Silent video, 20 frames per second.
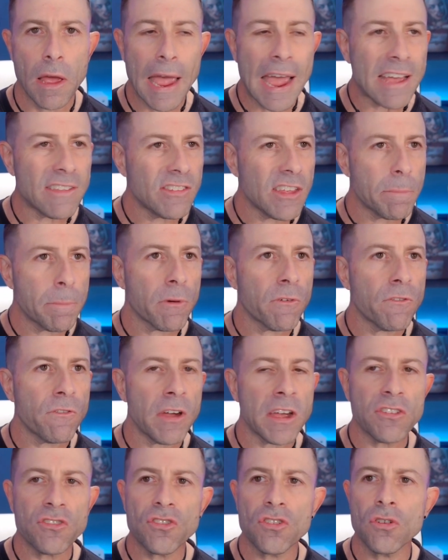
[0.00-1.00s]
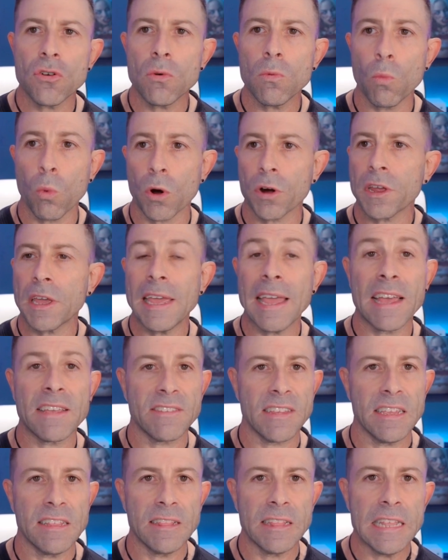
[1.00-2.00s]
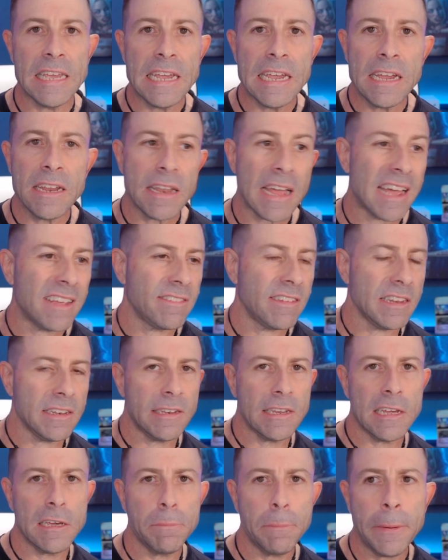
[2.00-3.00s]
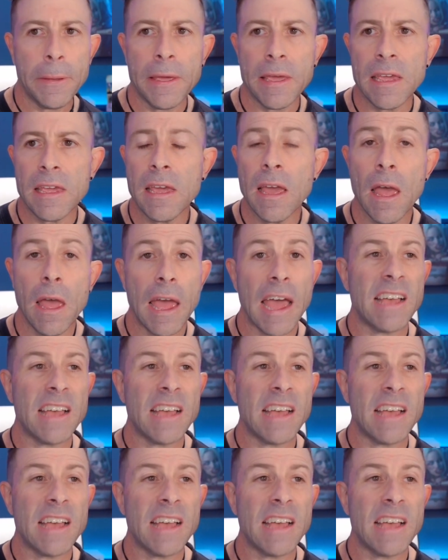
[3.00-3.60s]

As a professional, working as a lead, as a DP,